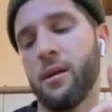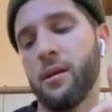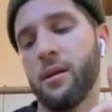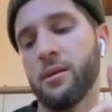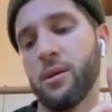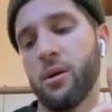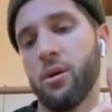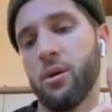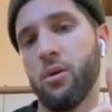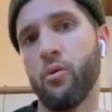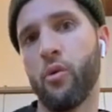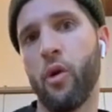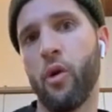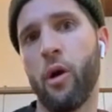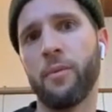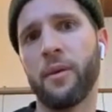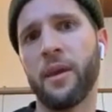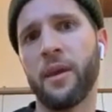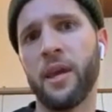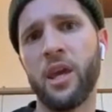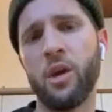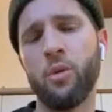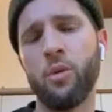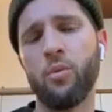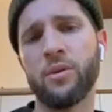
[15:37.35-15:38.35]
so Rob
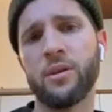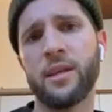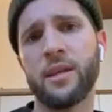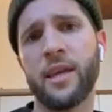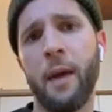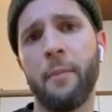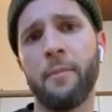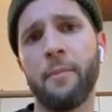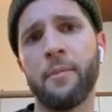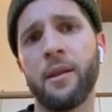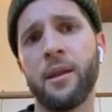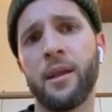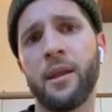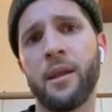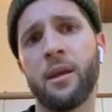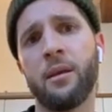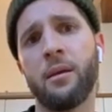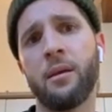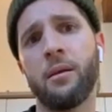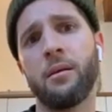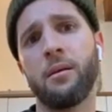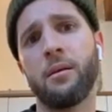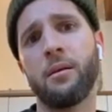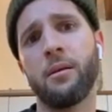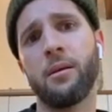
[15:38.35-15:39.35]
Key was
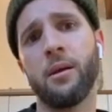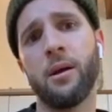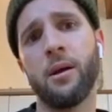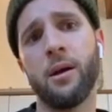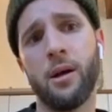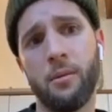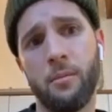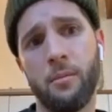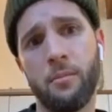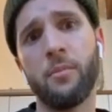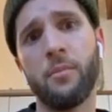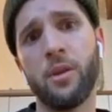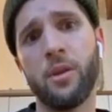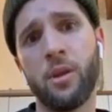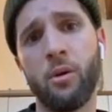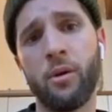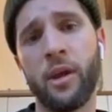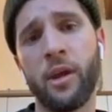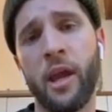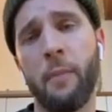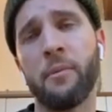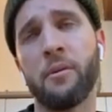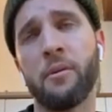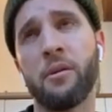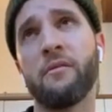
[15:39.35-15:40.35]
captaining,
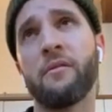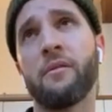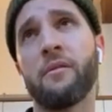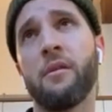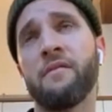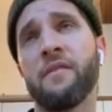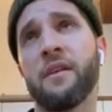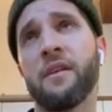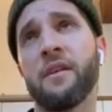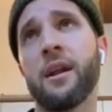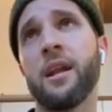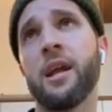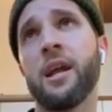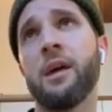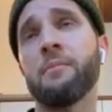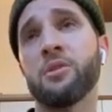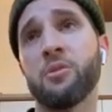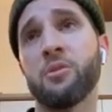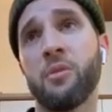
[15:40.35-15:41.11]
captain of the club.